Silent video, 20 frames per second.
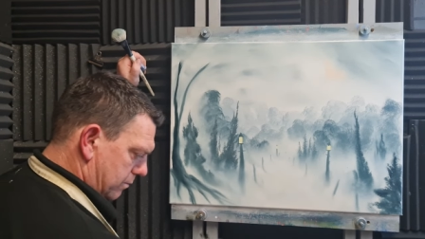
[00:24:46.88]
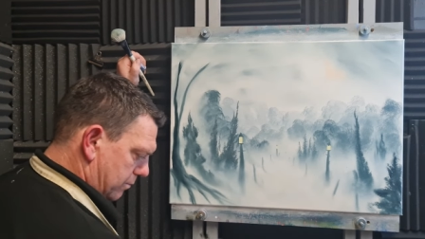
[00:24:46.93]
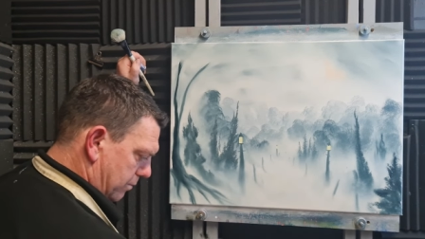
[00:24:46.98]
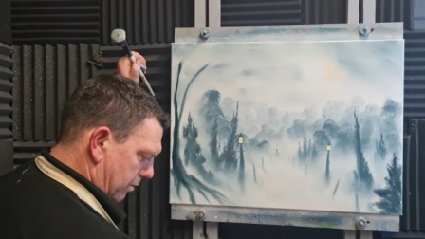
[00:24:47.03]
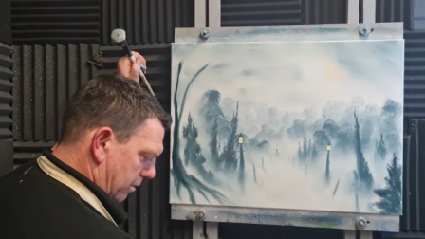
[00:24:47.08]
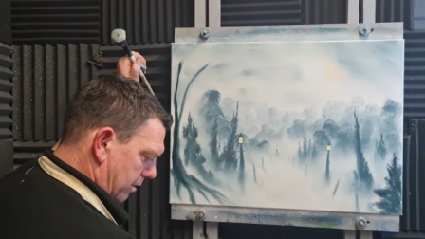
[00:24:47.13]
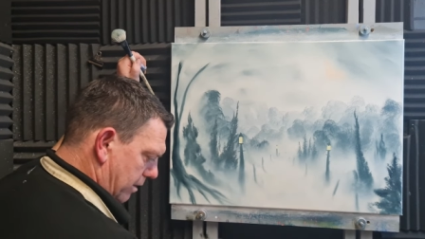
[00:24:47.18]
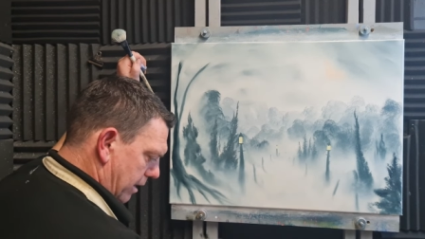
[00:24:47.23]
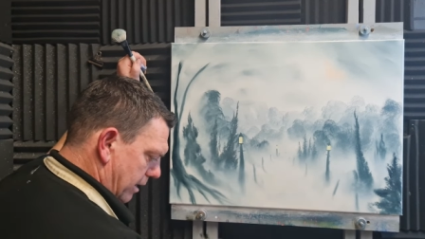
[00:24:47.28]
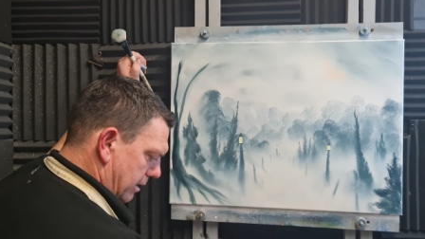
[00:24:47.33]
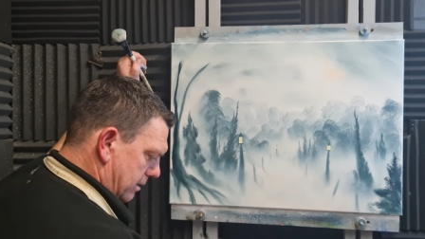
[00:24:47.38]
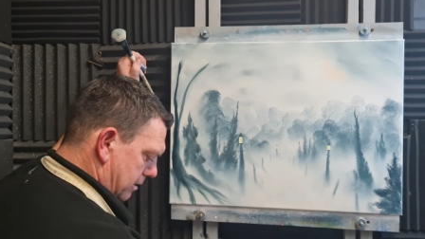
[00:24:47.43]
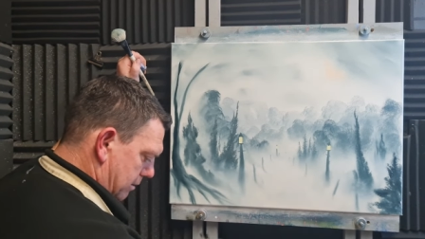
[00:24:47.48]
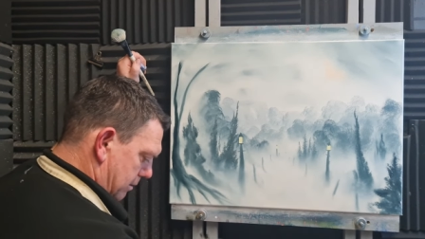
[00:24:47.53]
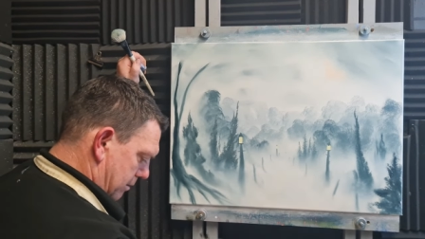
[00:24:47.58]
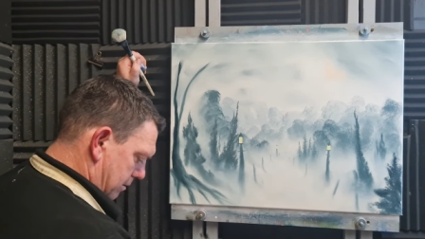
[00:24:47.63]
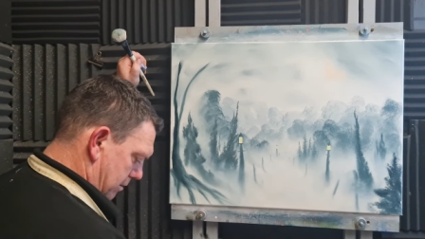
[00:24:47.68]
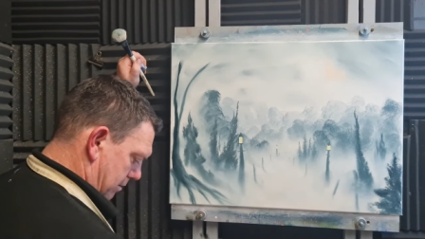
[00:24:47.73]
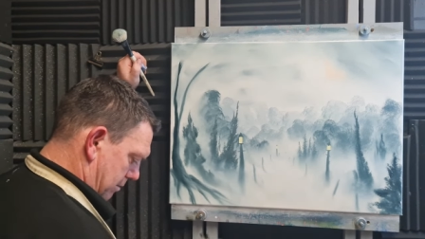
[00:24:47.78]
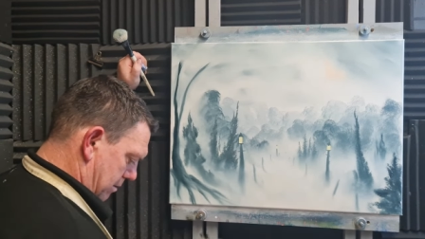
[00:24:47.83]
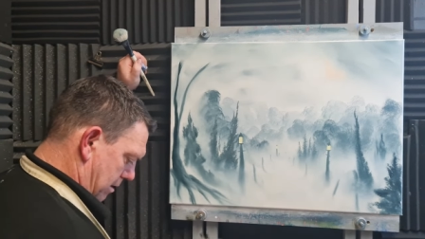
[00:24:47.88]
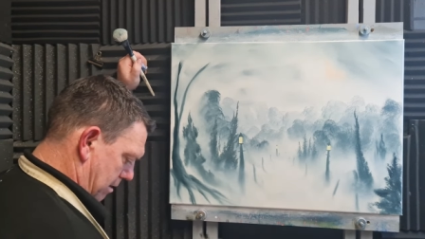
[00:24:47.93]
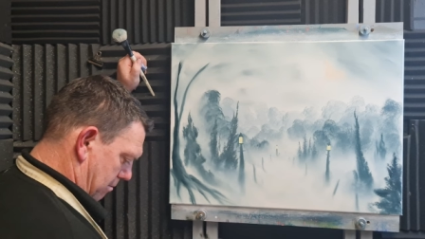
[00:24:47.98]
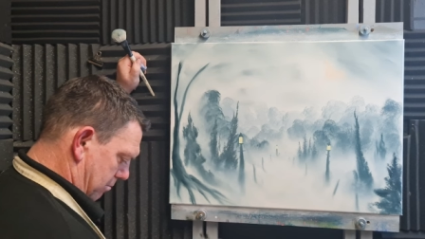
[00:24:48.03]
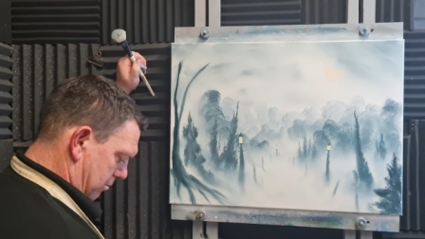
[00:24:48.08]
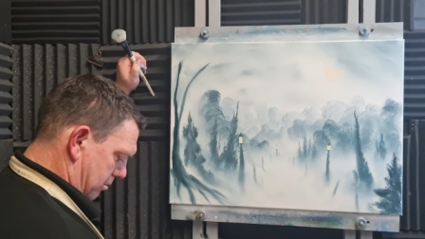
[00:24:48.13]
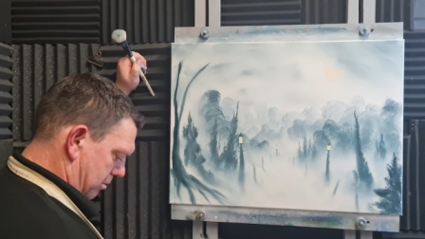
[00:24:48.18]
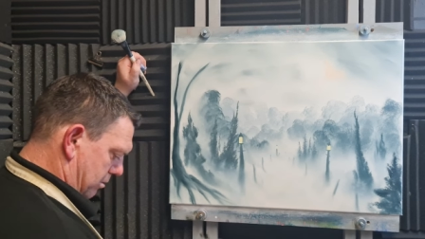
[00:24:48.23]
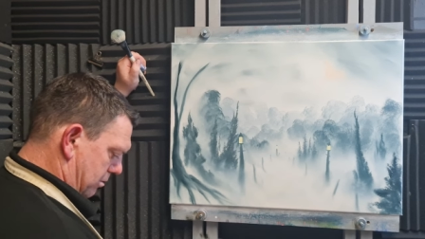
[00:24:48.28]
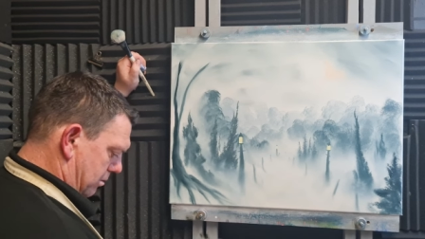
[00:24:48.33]
for this,
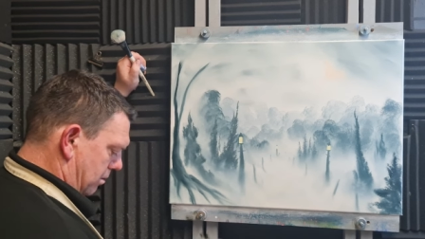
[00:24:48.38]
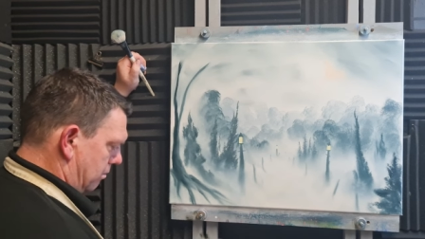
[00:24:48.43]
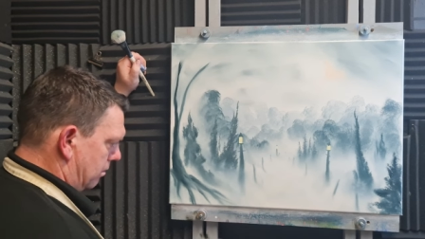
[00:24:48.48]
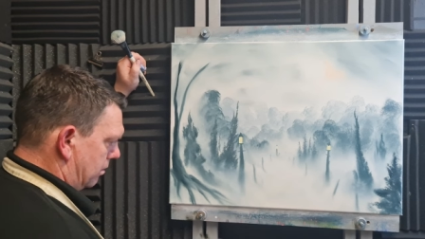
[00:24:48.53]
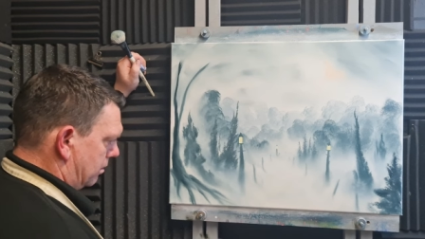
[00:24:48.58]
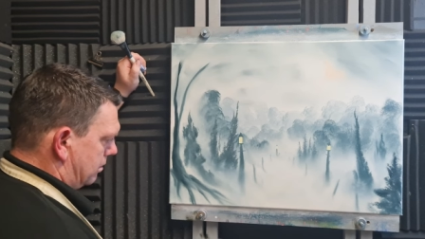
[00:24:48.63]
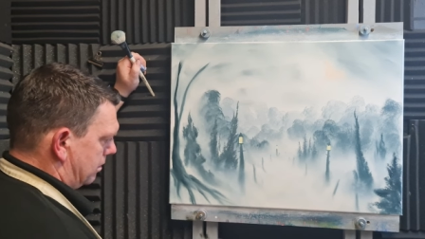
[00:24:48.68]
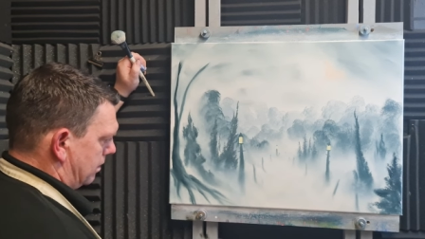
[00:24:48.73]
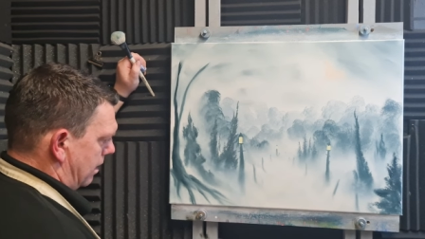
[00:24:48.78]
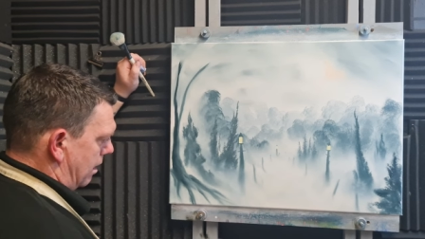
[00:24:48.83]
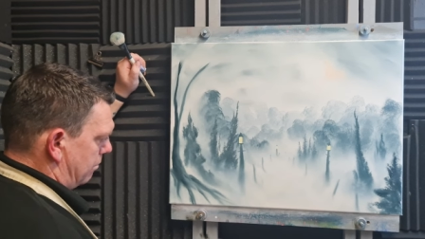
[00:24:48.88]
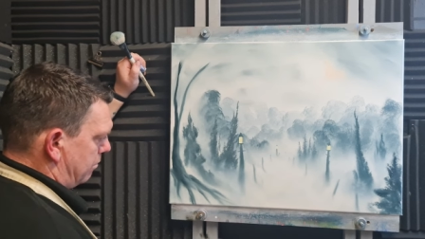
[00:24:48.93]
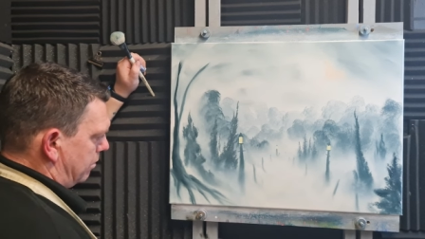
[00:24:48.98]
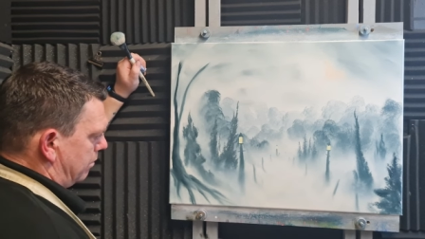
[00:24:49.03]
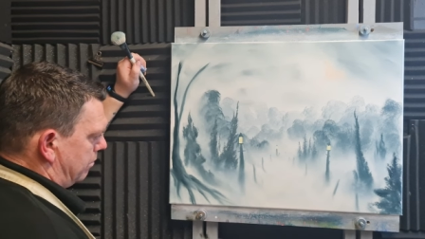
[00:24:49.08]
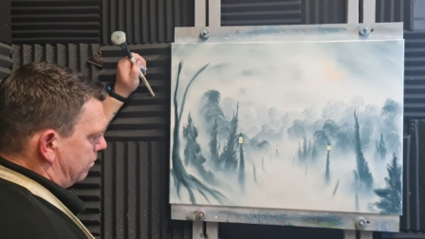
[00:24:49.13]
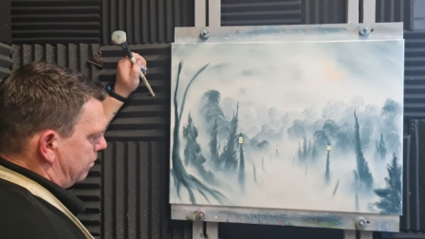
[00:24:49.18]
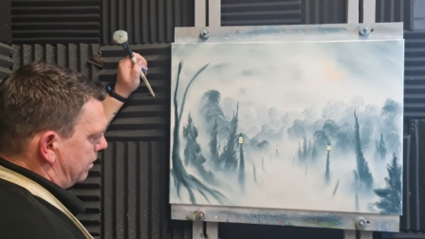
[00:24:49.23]
I'm just going to grab a